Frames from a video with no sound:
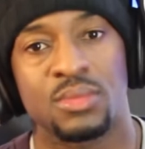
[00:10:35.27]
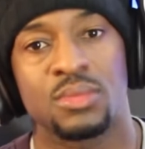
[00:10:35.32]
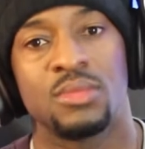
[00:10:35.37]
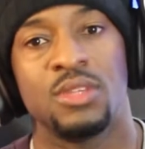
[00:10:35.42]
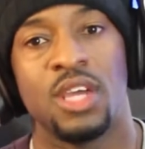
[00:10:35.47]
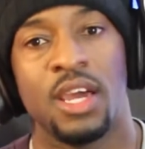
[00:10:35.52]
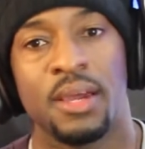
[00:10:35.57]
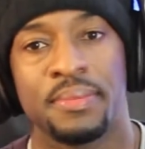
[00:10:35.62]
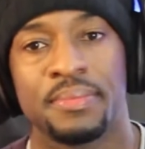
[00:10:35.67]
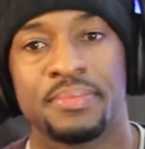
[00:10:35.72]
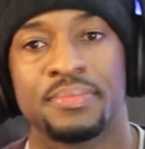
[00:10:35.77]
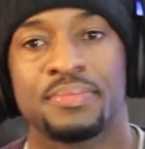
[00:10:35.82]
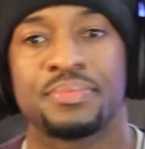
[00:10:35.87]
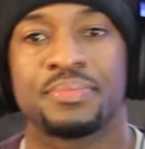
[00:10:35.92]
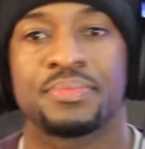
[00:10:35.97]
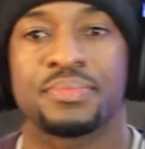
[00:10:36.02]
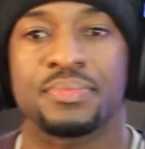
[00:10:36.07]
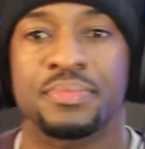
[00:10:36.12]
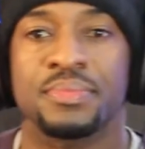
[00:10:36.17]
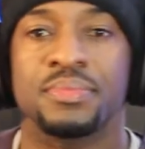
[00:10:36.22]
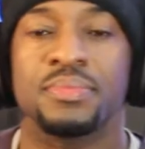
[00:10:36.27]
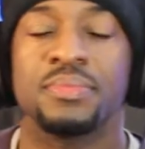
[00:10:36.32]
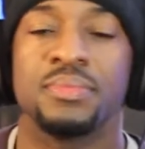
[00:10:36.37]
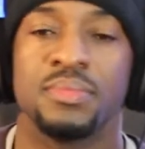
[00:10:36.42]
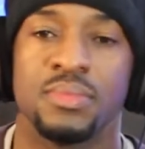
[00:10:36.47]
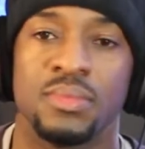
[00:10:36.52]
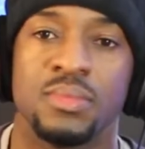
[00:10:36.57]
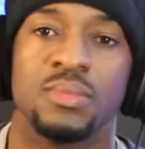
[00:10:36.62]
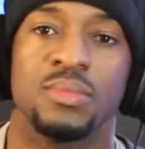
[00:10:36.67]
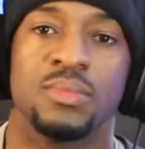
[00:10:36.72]
It looks all
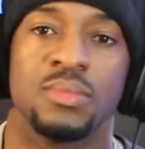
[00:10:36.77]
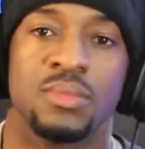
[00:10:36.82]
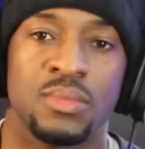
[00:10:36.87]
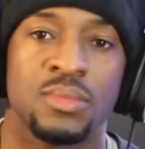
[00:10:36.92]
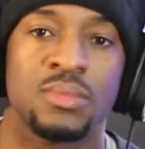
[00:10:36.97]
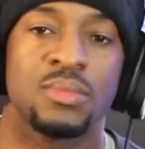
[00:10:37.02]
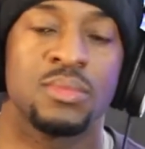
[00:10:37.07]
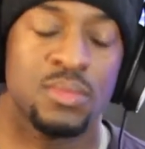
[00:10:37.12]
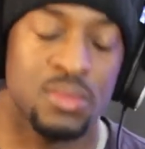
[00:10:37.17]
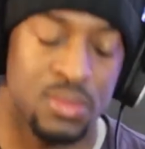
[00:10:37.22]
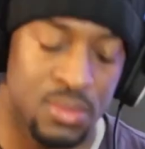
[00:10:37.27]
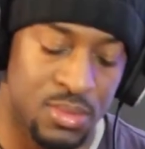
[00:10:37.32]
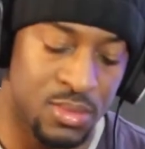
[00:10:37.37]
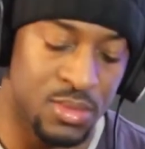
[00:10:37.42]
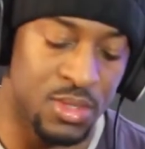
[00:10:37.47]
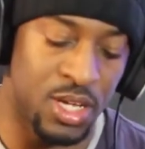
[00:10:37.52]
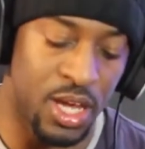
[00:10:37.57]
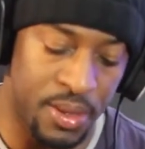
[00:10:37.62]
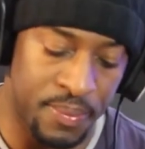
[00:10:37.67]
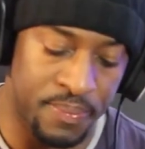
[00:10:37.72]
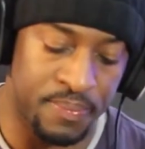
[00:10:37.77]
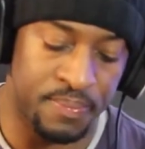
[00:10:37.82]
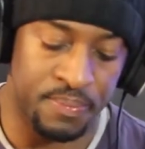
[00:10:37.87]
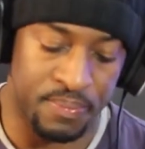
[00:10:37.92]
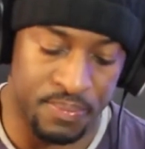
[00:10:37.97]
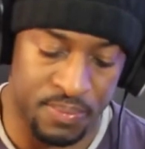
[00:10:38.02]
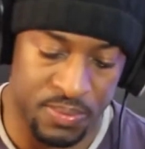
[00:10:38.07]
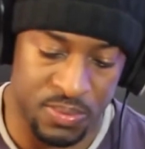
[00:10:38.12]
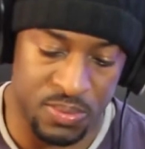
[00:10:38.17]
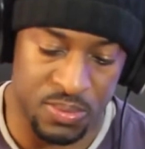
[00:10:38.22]
right. I'll keep my eye on it. It looks a
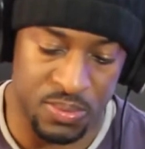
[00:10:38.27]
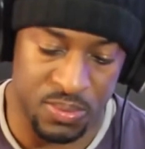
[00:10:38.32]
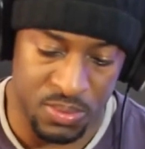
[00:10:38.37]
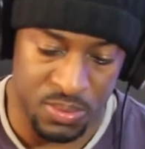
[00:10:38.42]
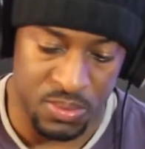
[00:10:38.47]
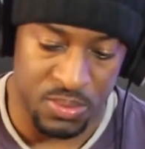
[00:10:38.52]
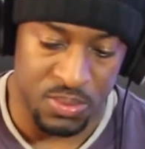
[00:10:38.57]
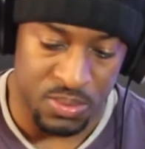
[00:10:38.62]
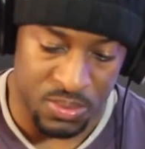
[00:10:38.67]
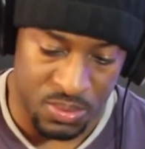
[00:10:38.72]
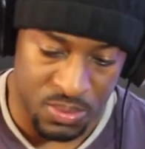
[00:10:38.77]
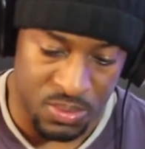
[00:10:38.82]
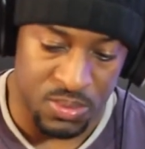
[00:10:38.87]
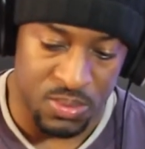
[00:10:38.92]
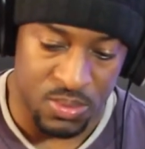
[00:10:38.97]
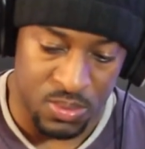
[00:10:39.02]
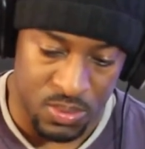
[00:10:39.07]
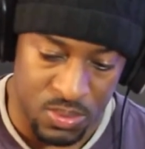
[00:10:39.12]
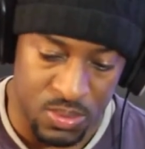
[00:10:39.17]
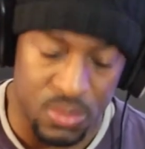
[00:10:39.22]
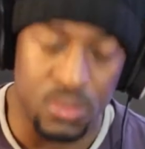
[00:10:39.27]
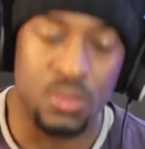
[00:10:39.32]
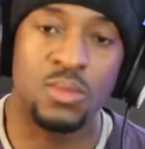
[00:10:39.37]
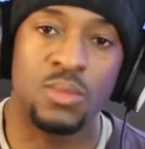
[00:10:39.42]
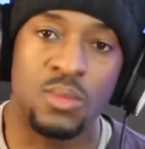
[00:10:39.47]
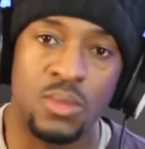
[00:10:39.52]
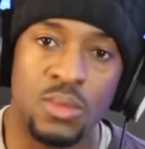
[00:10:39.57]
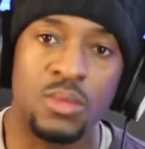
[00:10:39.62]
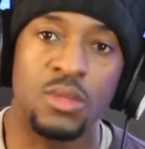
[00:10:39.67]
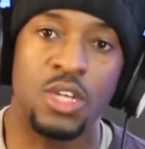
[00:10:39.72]
little goofy, the art style, but I
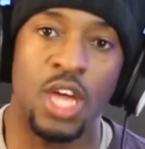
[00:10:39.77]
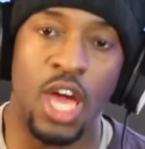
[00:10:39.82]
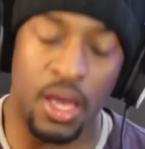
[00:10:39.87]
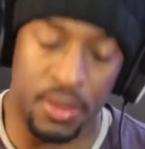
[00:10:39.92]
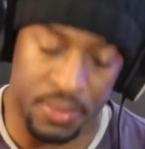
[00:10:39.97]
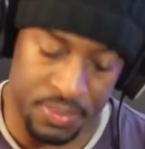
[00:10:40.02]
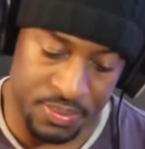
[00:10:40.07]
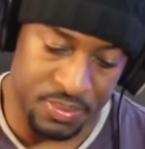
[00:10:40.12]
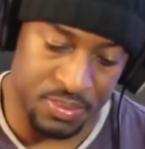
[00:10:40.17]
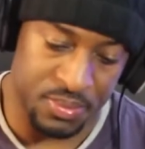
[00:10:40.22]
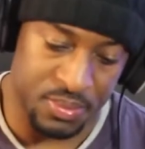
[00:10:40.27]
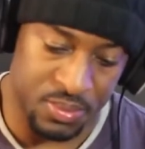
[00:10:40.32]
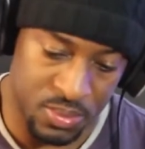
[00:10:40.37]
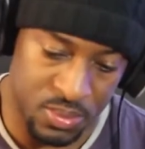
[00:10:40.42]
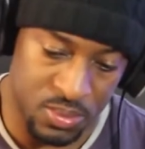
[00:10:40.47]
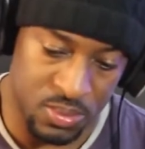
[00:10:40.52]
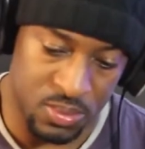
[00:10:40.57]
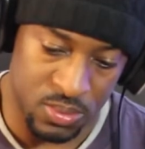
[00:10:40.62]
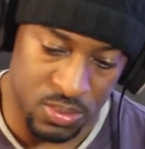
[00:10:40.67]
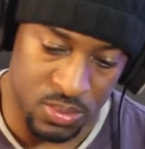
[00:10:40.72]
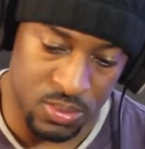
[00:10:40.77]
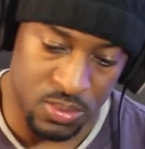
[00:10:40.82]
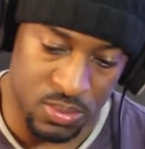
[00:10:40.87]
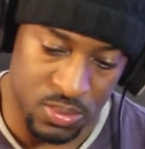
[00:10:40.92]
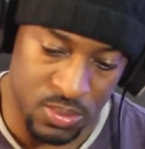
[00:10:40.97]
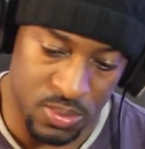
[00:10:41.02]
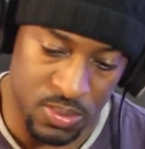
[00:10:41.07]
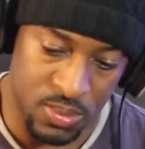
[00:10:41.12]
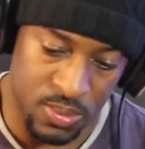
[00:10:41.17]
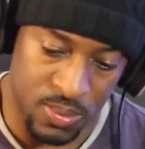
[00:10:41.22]
mean, it might be a
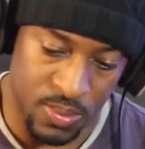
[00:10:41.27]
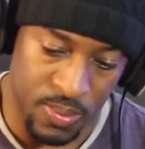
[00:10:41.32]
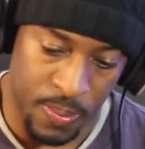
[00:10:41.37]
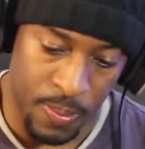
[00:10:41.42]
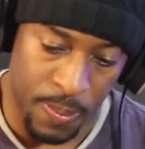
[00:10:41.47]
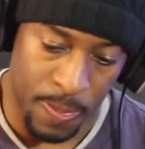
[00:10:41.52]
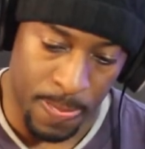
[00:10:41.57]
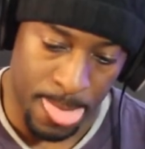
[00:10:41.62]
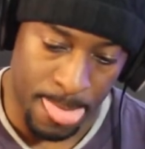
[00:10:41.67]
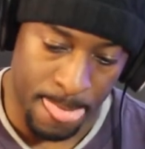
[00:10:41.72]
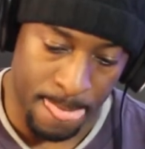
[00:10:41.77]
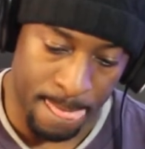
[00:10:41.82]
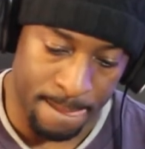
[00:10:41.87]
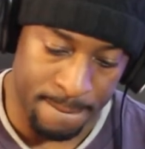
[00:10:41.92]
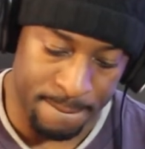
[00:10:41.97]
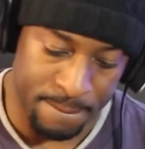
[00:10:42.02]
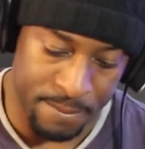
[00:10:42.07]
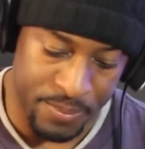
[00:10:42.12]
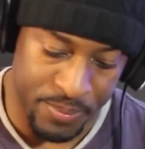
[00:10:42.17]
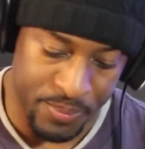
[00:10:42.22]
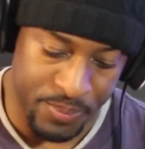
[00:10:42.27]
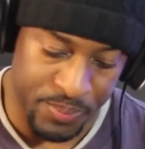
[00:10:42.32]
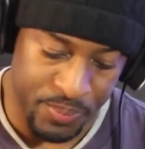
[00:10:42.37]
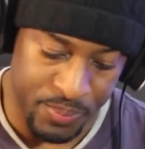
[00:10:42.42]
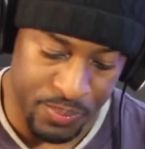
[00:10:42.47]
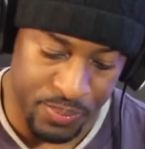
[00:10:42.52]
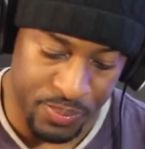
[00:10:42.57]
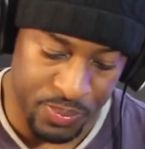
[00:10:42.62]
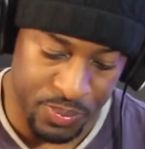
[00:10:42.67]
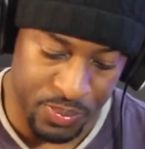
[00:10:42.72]
good playing game. Then they got the
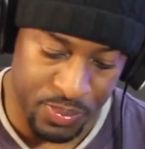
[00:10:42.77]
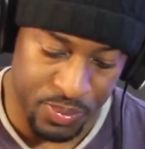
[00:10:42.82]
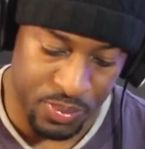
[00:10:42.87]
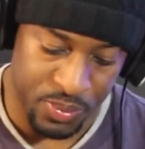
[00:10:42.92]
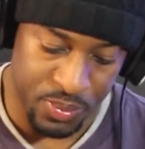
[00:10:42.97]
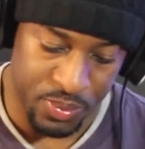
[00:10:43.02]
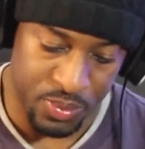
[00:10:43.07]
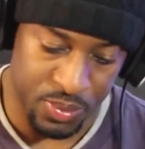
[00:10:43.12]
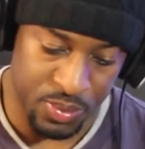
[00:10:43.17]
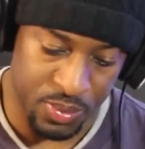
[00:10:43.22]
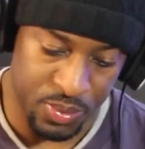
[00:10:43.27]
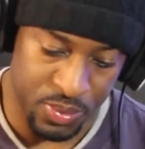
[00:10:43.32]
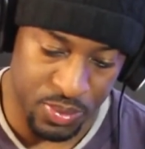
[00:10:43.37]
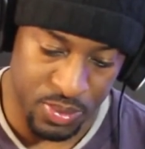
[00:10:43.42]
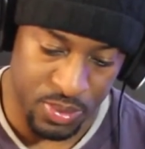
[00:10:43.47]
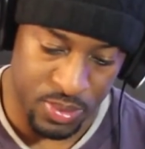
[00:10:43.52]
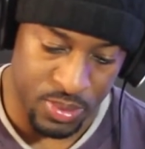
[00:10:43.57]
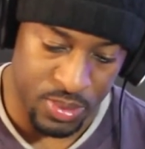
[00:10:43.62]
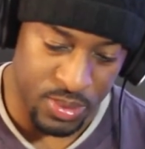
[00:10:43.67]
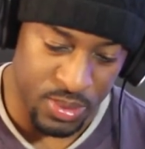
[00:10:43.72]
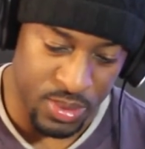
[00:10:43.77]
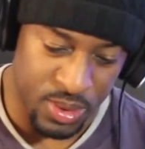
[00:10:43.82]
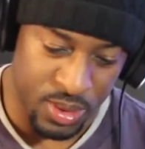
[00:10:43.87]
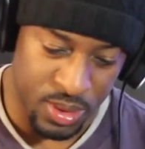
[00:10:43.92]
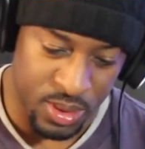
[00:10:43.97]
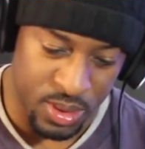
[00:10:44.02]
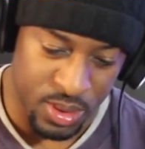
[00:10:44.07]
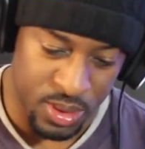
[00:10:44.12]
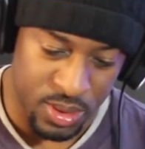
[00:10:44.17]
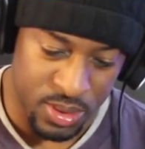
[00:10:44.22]
Crackdown. Crackdown has
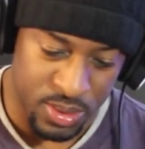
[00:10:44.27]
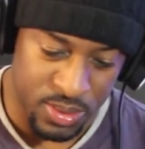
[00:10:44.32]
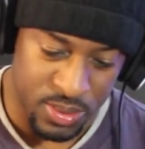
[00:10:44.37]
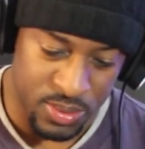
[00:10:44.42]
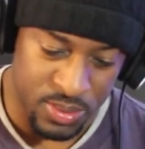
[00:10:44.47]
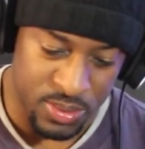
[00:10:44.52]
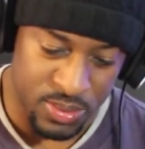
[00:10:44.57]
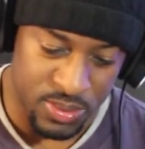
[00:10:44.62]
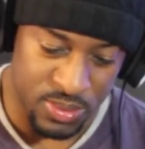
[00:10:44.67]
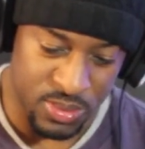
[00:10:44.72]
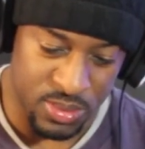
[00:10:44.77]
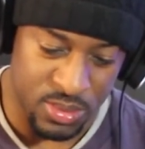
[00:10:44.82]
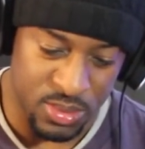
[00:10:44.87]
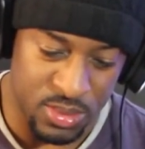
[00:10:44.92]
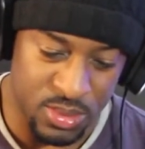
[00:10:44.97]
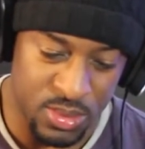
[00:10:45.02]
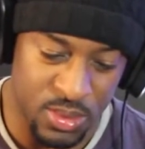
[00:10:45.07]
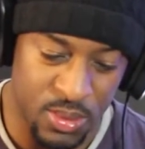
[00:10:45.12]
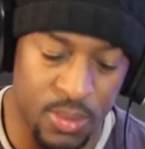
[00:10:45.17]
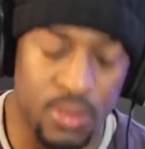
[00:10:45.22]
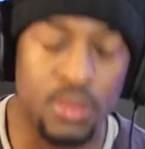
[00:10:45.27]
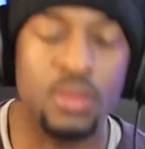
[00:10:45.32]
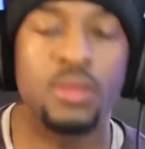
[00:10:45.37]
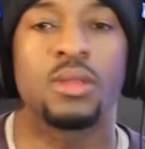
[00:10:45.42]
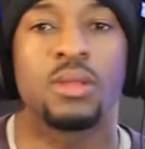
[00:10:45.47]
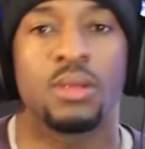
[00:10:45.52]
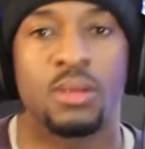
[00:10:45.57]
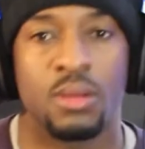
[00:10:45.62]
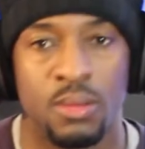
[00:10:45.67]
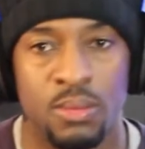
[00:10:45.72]
potential, but are people going to go out
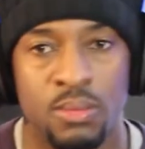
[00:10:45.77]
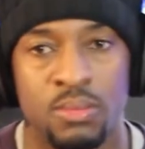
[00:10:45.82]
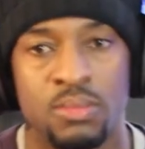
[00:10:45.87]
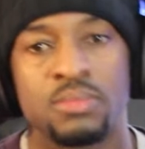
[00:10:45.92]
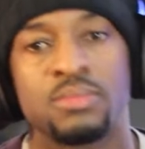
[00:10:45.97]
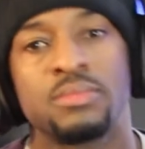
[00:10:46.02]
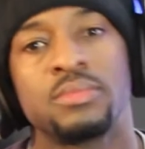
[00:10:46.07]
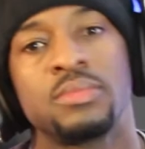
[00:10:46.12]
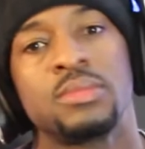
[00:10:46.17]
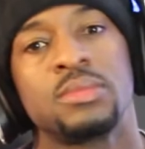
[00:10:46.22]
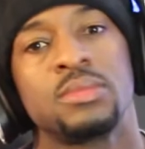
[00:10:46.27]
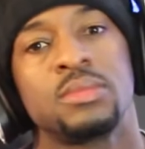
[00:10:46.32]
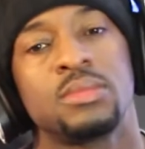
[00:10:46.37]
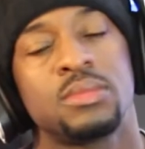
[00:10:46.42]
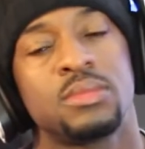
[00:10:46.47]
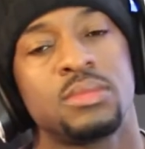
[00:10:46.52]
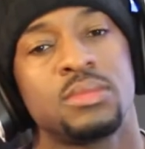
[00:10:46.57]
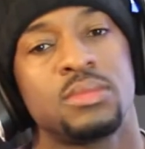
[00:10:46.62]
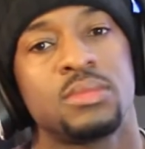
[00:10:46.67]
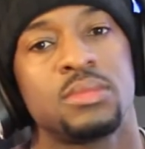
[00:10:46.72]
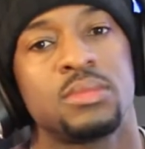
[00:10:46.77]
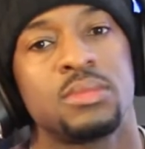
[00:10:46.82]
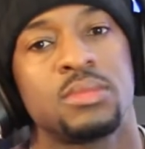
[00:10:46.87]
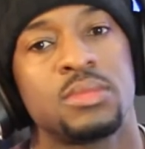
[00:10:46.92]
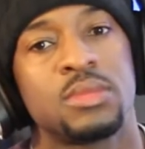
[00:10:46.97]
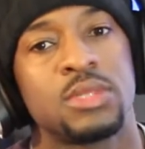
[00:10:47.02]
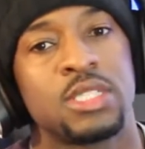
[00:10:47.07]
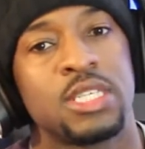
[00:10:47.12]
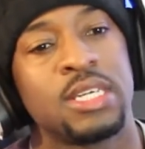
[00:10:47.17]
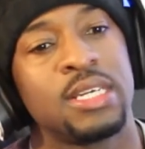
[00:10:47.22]
and buy an Xbox for
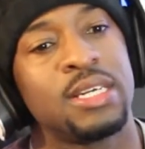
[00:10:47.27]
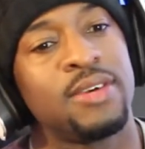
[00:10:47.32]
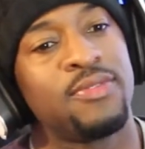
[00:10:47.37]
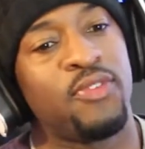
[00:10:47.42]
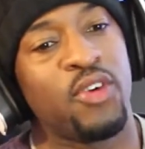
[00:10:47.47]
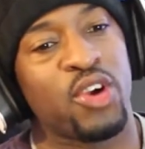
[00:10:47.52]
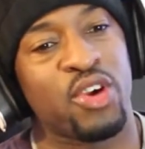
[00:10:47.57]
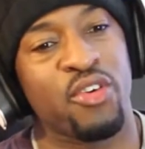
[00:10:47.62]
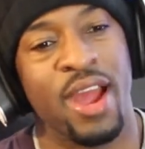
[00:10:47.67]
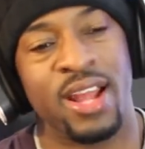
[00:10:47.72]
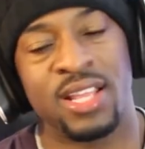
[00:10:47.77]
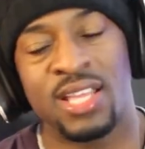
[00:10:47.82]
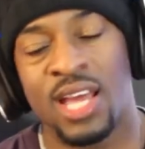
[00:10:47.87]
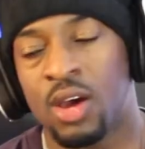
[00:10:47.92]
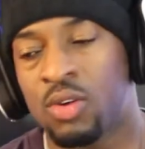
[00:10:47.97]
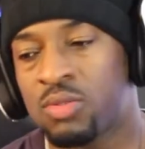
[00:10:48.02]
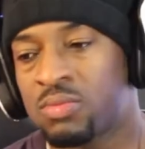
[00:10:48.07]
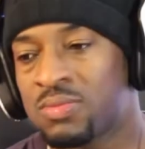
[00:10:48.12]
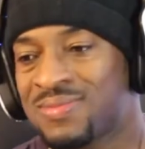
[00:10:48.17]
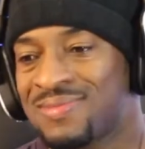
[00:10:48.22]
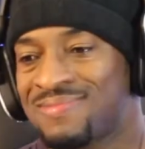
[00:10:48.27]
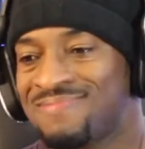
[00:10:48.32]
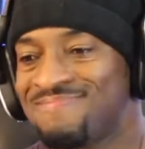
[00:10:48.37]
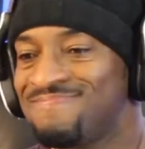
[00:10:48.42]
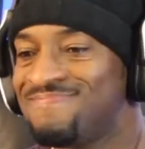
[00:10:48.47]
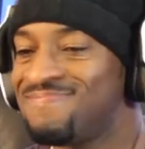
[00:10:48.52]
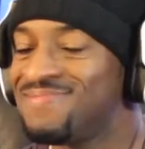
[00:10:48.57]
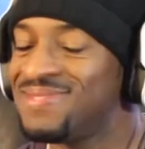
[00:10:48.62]
Crackdown? That remains to be seen.